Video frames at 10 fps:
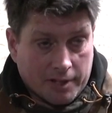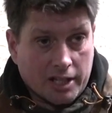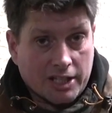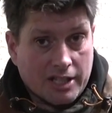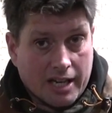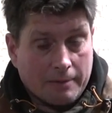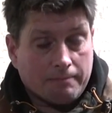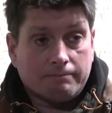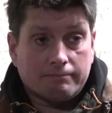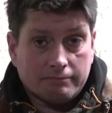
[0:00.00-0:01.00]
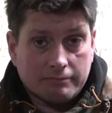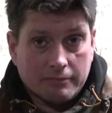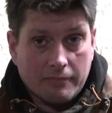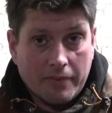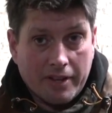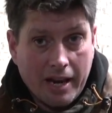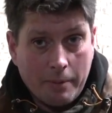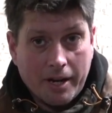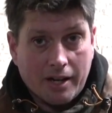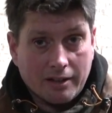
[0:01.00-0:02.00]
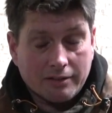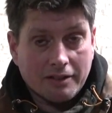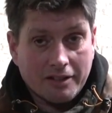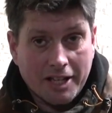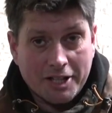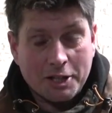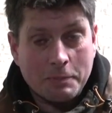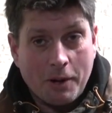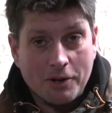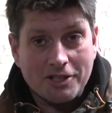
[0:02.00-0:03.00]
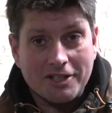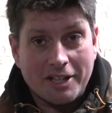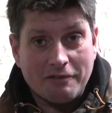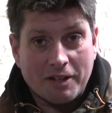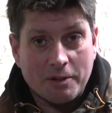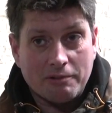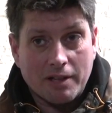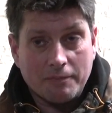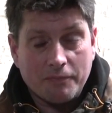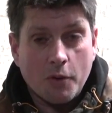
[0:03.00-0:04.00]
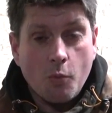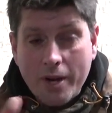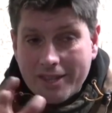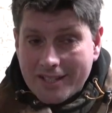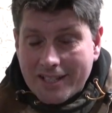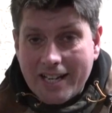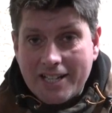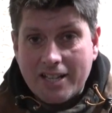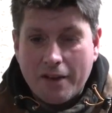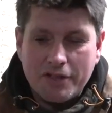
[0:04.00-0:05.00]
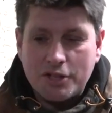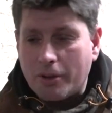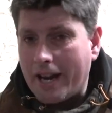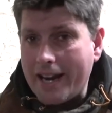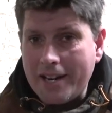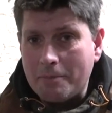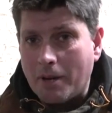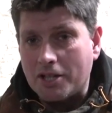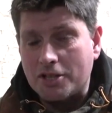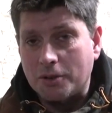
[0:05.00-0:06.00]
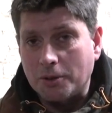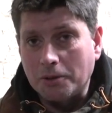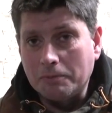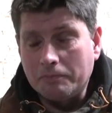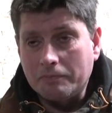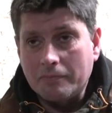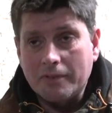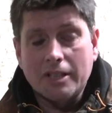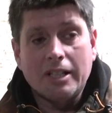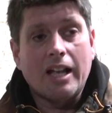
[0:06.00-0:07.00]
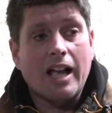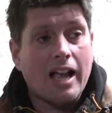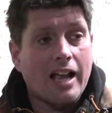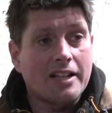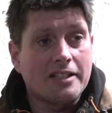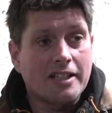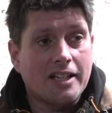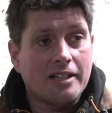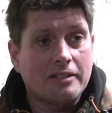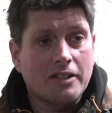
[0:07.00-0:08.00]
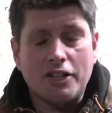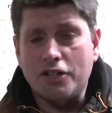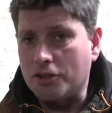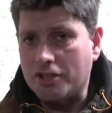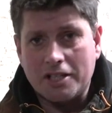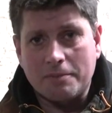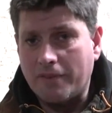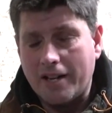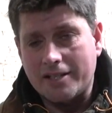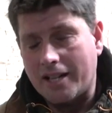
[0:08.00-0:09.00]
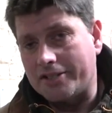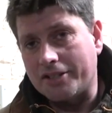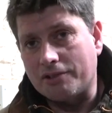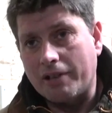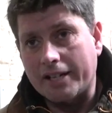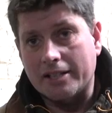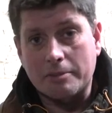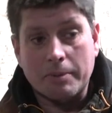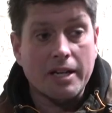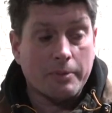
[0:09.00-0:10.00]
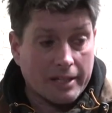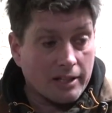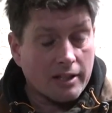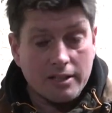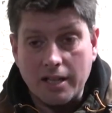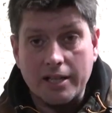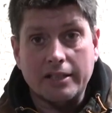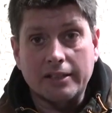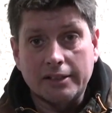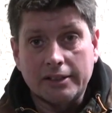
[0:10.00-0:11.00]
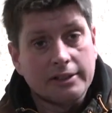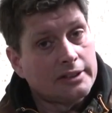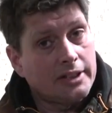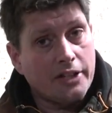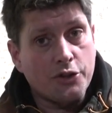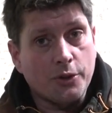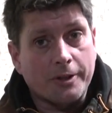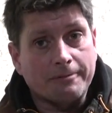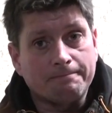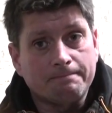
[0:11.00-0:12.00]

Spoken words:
like I say, here we are. This is the Boxing Day road run with the T7 sort of hidden amongst it all, and you'll see some fantastic tractors. But anyway, like I say, enjoy.